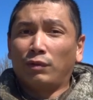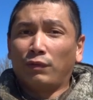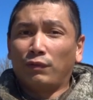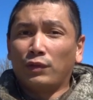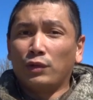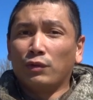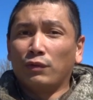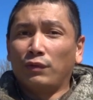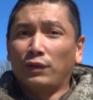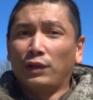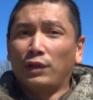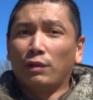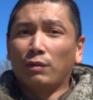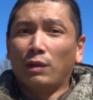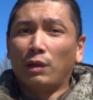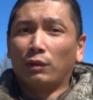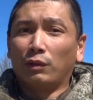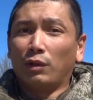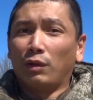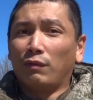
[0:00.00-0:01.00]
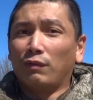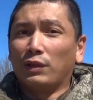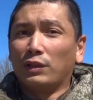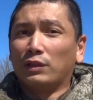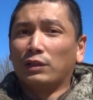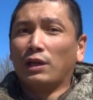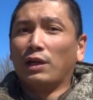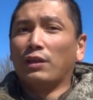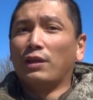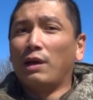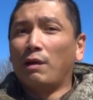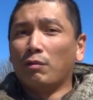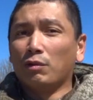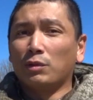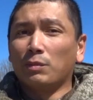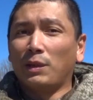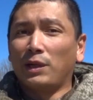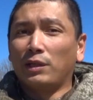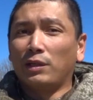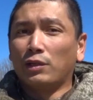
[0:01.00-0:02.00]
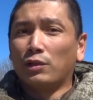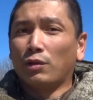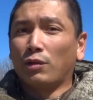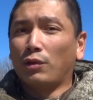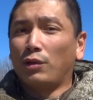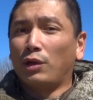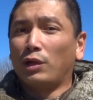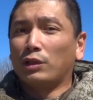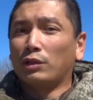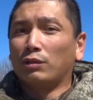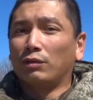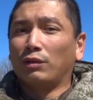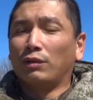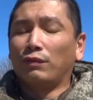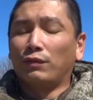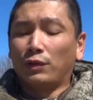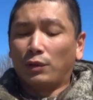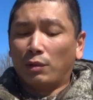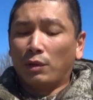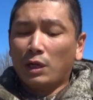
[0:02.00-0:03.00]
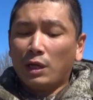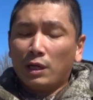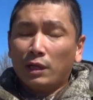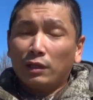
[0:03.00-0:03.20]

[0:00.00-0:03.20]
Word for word: review video out of this gun. That was my initial thoughts and review.